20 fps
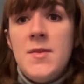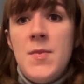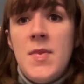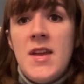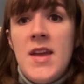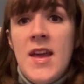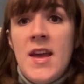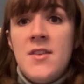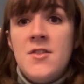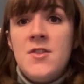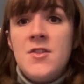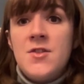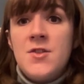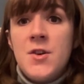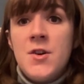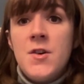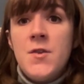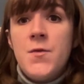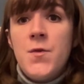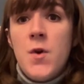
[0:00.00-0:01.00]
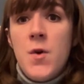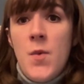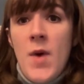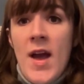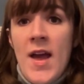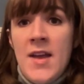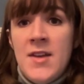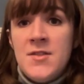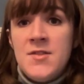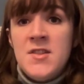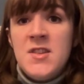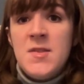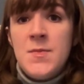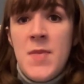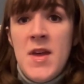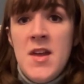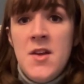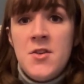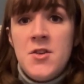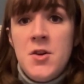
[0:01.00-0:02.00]
began to search for ways to
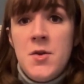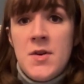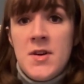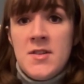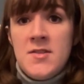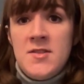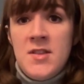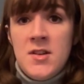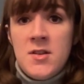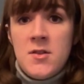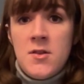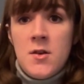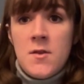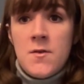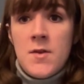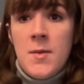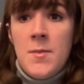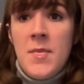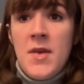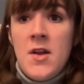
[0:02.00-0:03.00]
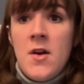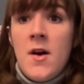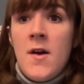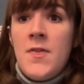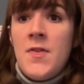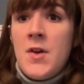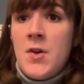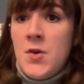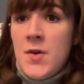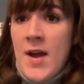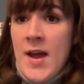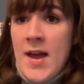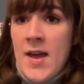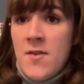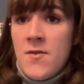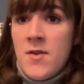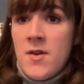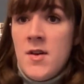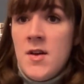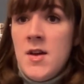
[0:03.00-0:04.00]
speak to her sister from beyond the grave,
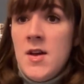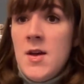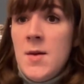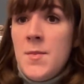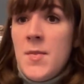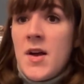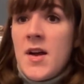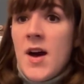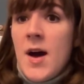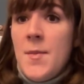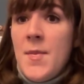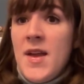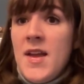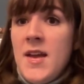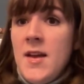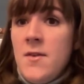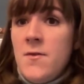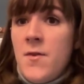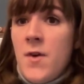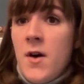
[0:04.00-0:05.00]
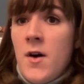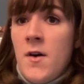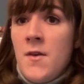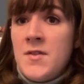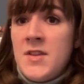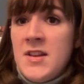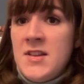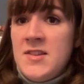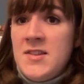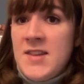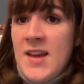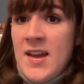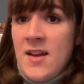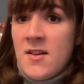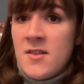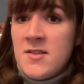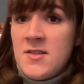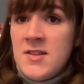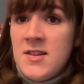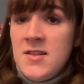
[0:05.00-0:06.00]
becoming involved in
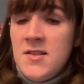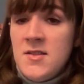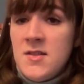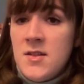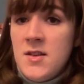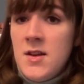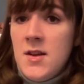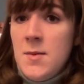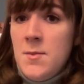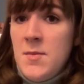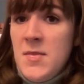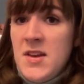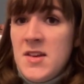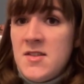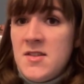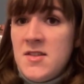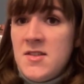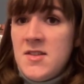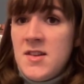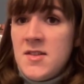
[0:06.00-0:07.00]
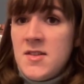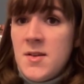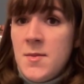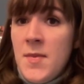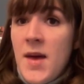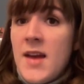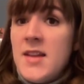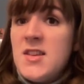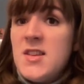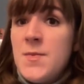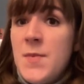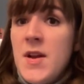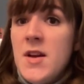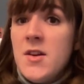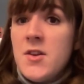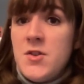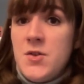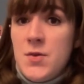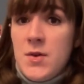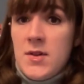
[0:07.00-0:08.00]
seances, mysticism, and
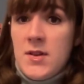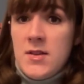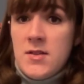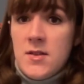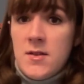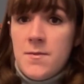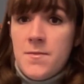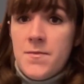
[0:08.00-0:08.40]
spiritualism.